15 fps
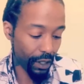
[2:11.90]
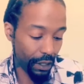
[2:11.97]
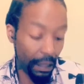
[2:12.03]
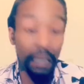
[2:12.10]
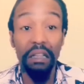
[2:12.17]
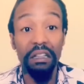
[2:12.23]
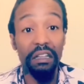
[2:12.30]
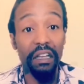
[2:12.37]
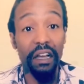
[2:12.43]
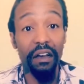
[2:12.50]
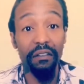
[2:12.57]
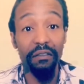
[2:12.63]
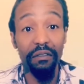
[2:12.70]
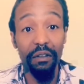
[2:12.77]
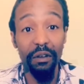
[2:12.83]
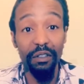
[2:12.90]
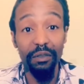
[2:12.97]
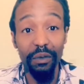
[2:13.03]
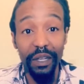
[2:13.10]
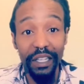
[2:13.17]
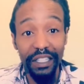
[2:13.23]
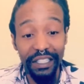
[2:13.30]
Look, I don't even know which way
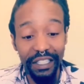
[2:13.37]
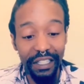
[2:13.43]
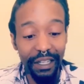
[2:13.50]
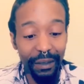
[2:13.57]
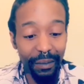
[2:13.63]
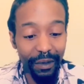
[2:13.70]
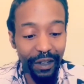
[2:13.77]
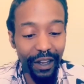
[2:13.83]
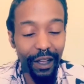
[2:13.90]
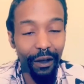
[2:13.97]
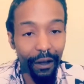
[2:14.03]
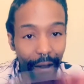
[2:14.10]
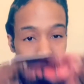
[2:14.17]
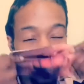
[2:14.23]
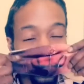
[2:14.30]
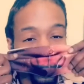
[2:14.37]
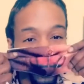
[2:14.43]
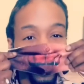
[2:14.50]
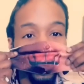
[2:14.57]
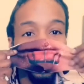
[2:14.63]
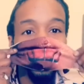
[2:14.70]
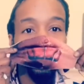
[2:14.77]
is it, up or down. Okay, so this
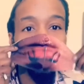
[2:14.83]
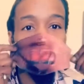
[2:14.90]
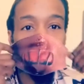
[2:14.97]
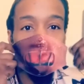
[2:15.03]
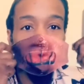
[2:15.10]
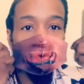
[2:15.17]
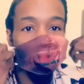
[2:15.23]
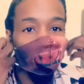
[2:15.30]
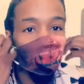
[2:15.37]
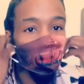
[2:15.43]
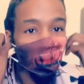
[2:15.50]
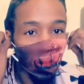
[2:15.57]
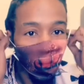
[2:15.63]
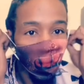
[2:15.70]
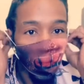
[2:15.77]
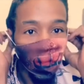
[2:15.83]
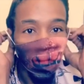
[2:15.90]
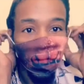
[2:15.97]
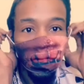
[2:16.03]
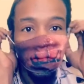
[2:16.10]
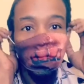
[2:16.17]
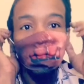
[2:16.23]
is me right here. Oh, I guess
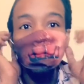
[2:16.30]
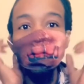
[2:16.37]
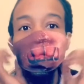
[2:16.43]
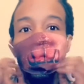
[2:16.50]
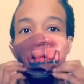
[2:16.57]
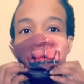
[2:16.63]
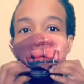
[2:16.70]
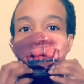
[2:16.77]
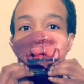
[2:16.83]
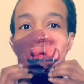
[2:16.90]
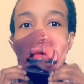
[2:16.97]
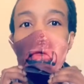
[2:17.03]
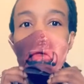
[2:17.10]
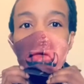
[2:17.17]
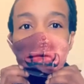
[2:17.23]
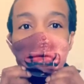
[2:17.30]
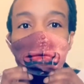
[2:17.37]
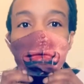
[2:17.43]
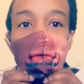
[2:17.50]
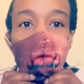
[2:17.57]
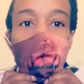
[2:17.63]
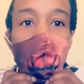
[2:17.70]
it do kind of look like it.
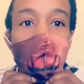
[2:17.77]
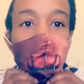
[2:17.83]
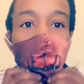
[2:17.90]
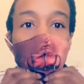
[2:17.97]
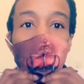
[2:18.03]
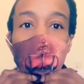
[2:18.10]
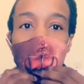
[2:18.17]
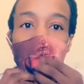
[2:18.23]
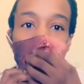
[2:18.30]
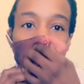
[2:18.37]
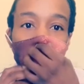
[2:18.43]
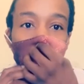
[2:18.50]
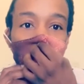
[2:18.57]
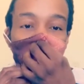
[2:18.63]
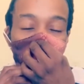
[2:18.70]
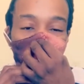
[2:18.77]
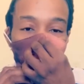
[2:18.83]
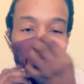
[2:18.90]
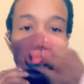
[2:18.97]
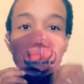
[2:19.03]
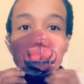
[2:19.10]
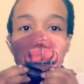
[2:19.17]
I
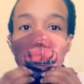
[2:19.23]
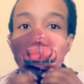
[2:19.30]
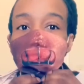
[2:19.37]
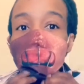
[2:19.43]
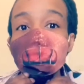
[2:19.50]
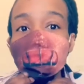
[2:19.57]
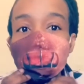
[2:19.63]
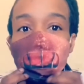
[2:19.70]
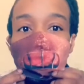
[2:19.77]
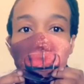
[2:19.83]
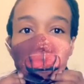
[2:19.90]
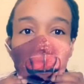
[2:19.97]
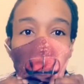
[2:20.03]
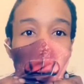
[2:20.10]
think this how I go.